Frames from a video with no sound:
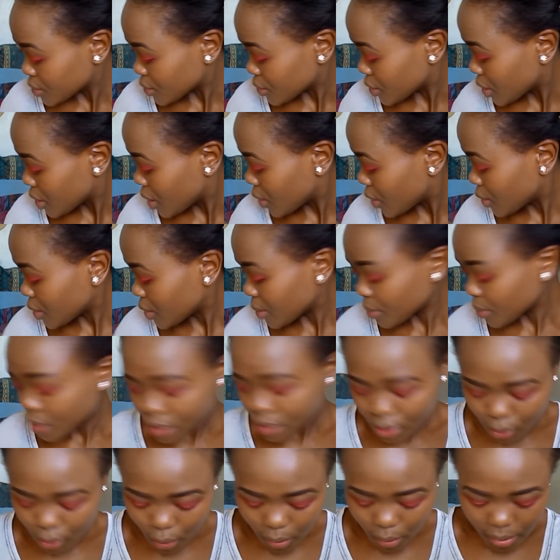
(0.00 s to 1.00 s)
So now I'm
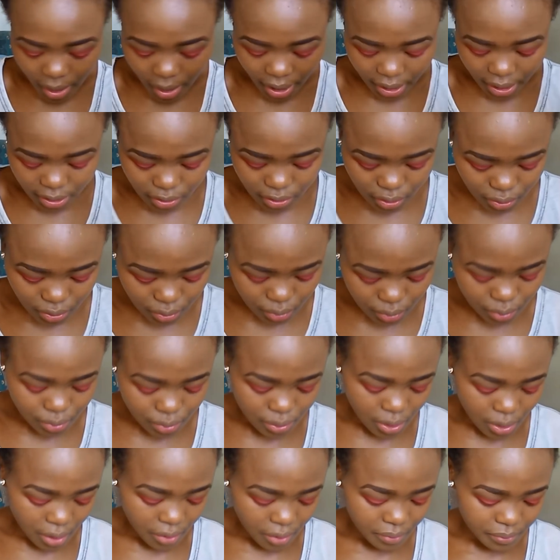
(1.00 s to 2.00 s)
gonna go back
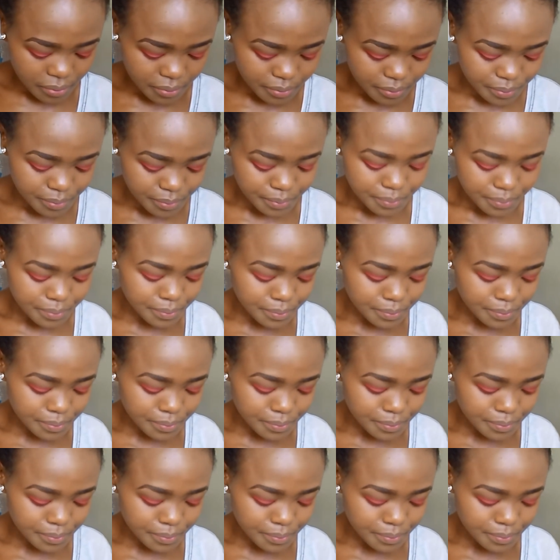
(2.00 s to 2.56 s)
to um,